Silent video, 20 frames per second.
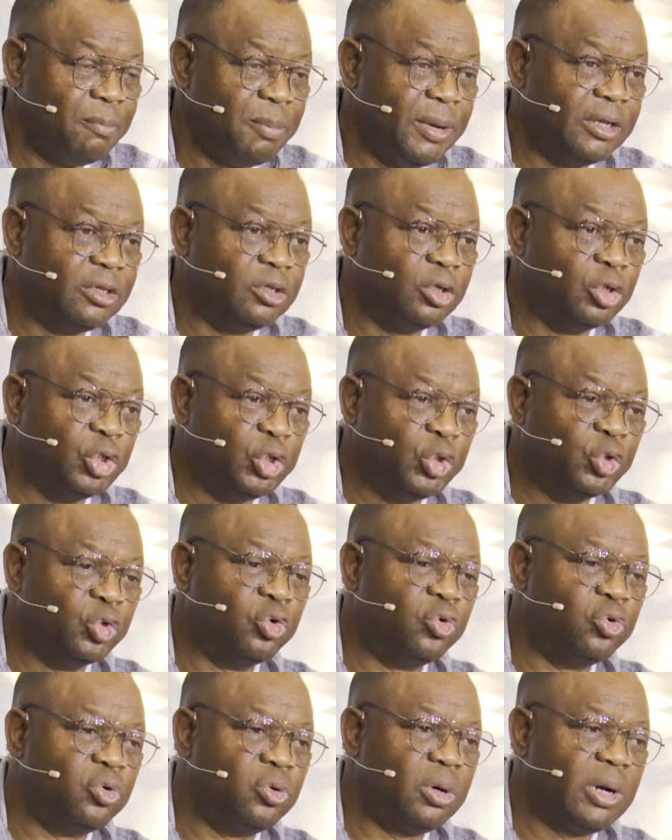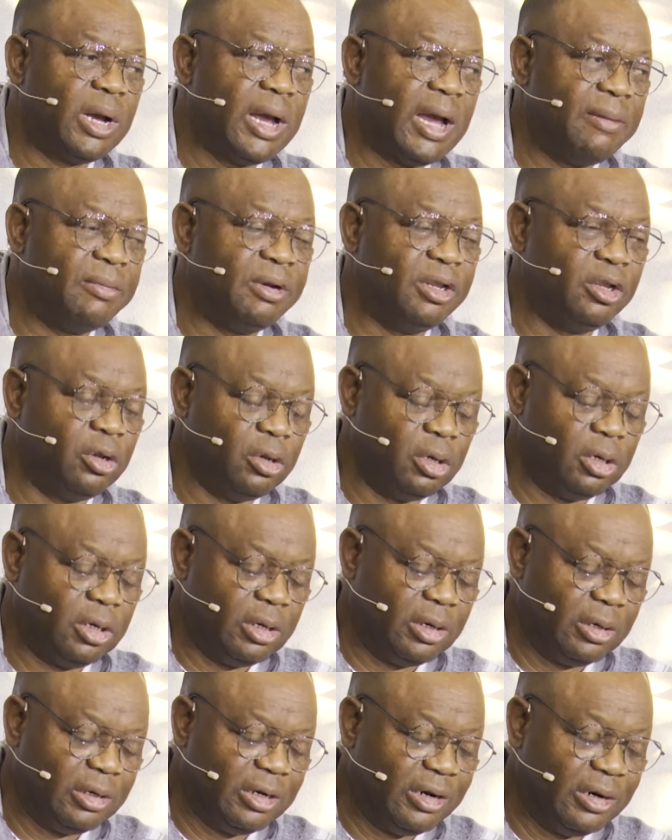but you have the,
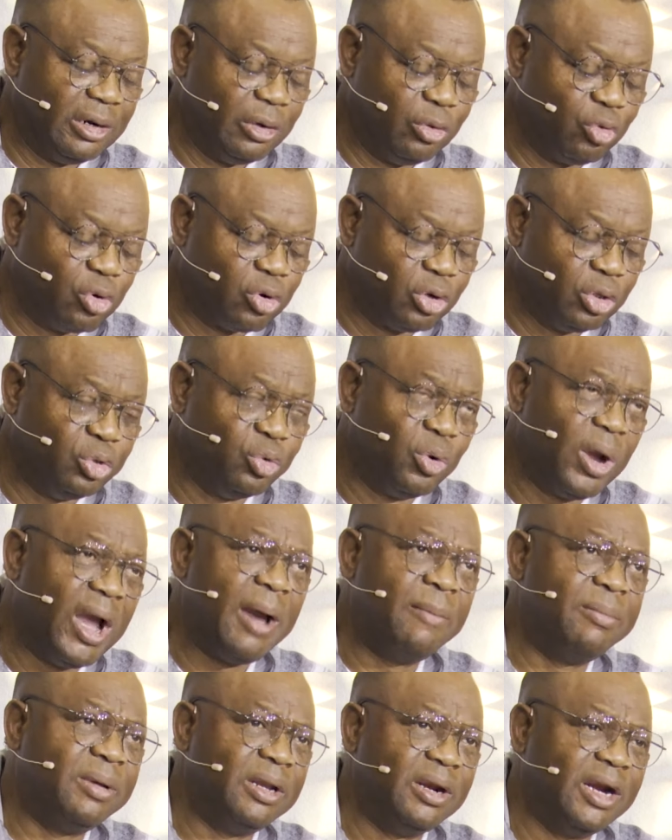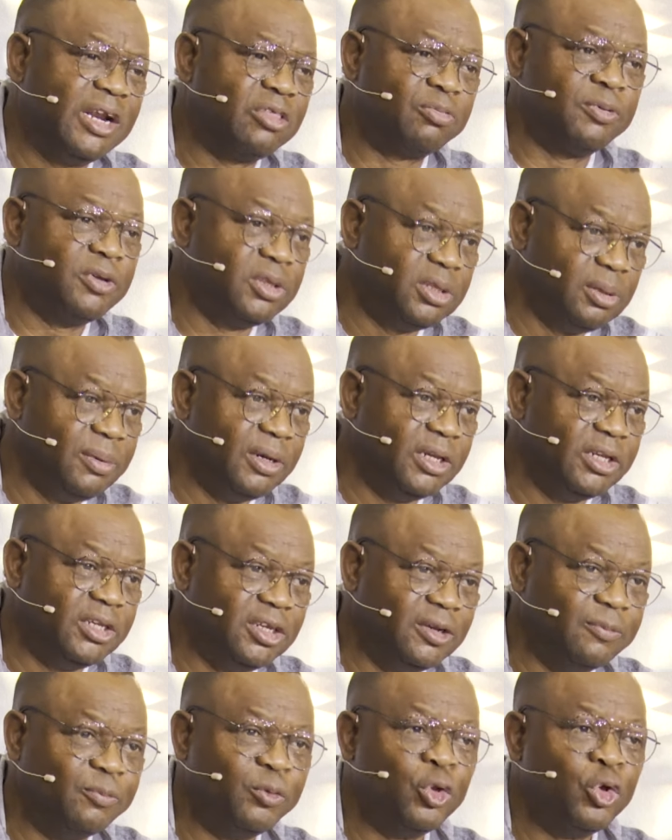the, the you, you have the
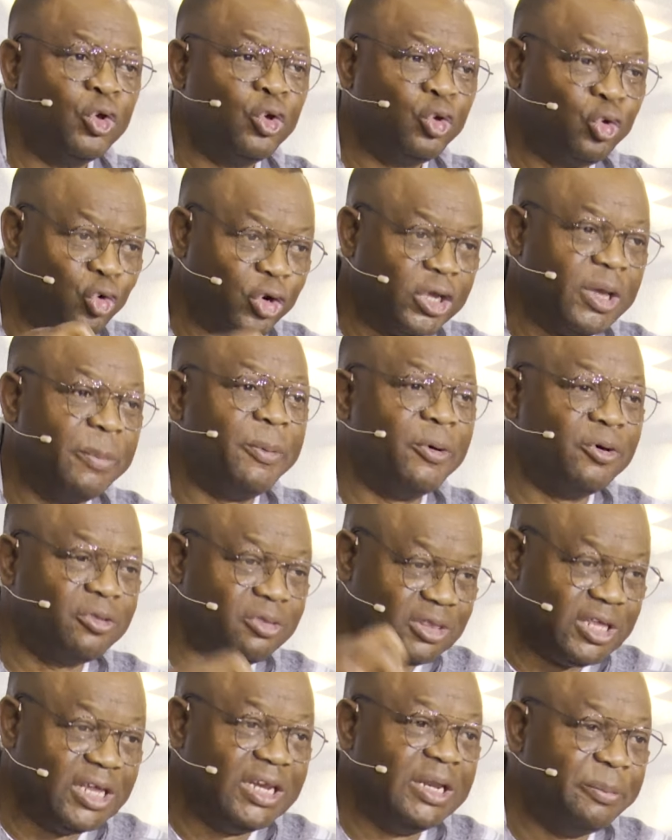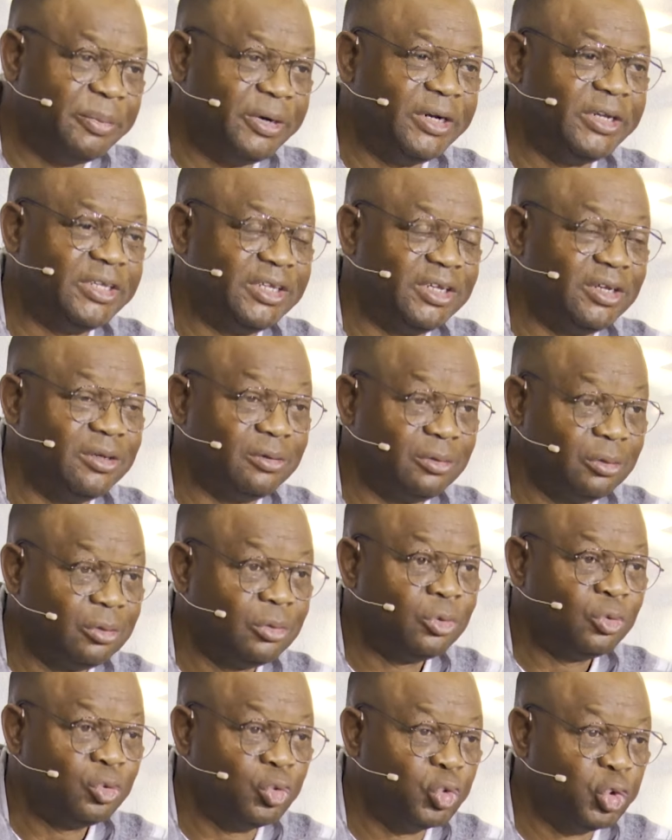responsibility to keep on celebrating
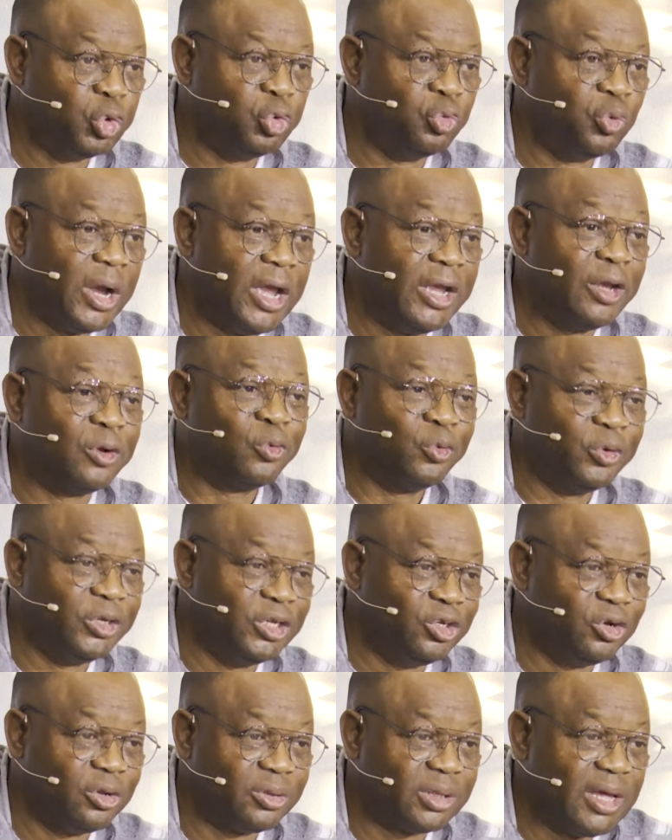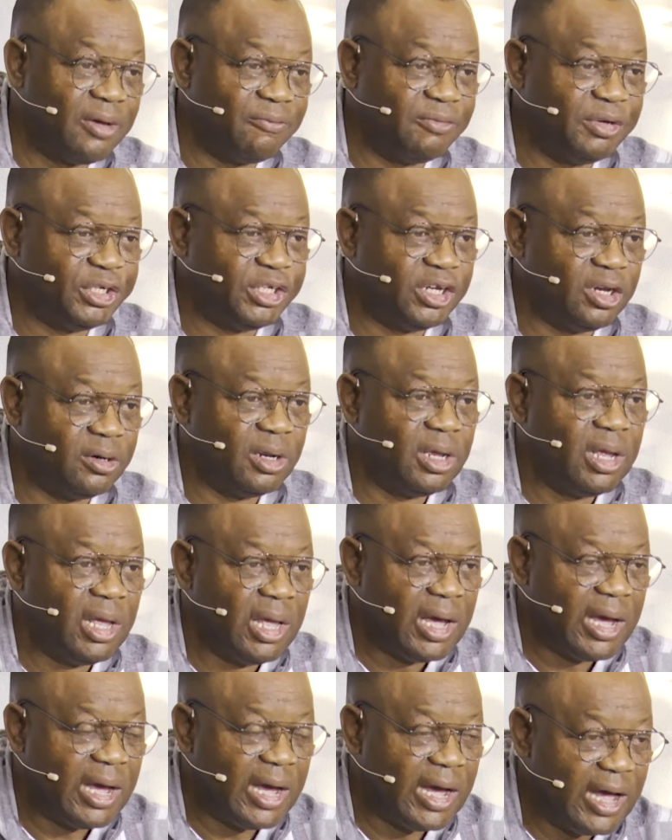who you are, including your salvation.
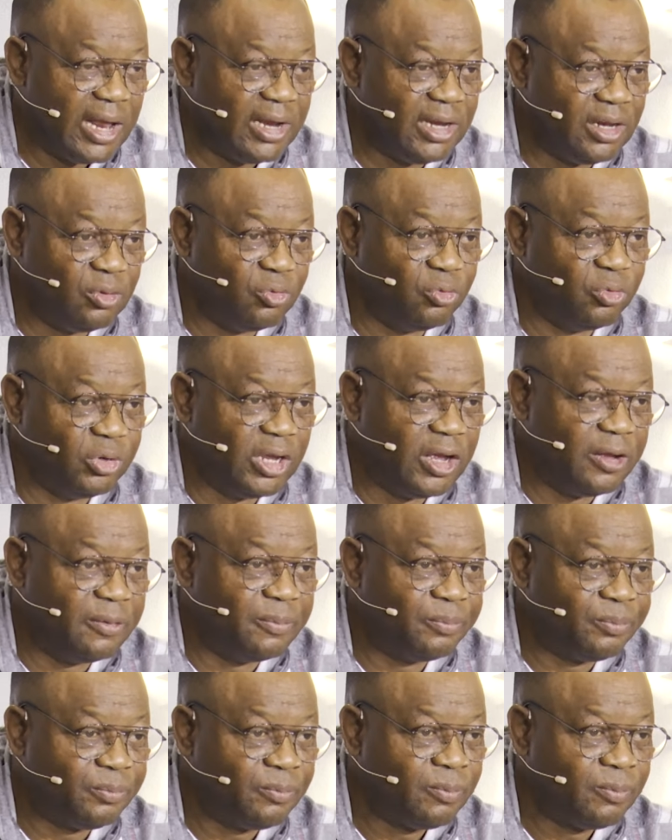Hallelujah.